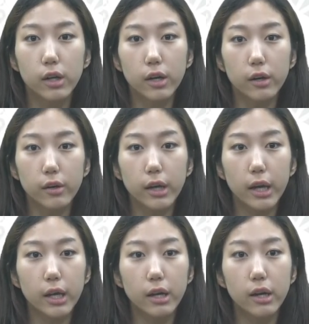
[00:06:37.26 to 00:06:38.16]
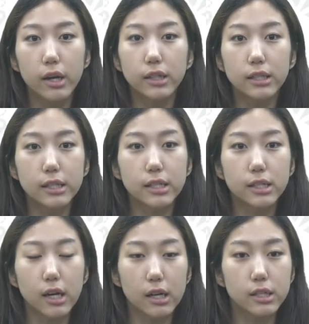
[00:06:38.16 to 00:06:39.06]
Okay.
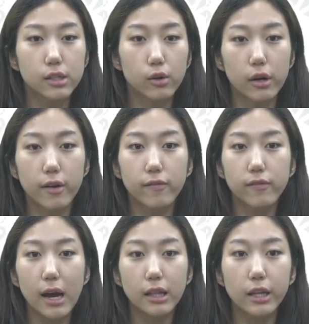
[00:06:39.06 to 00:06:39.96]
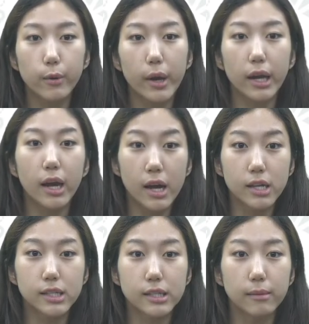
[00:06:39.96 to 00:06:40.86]
Discuss or evaluate.
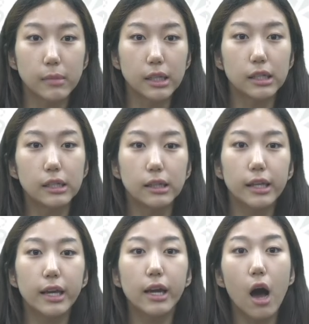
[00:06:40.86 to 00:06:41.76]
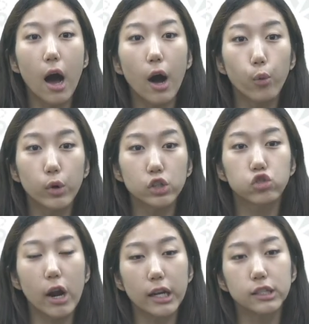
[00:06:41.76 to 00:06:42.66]
Similarly, we're
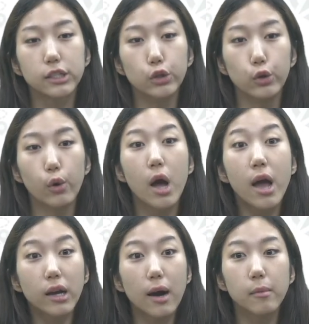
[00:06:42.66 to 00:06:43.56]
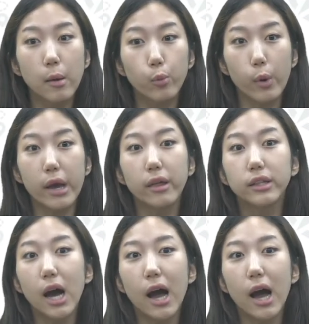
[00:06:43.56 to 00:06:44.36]
trying to come up with